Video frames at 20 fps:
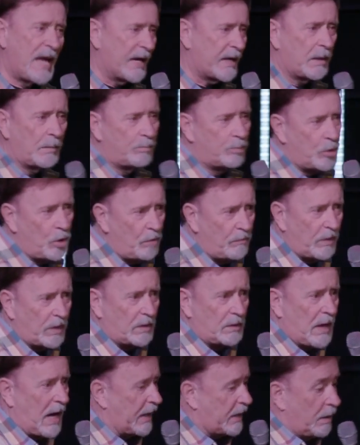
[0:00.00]
I can prove it.
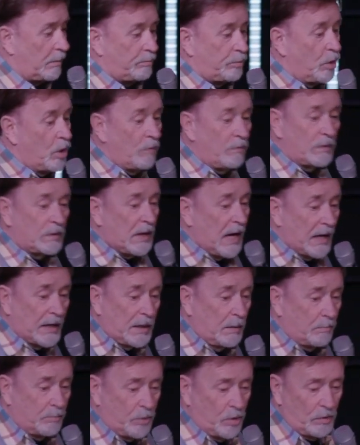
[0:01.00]
I can prove it. I
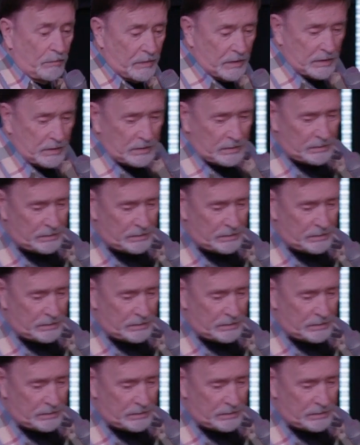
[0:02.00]
can prove it.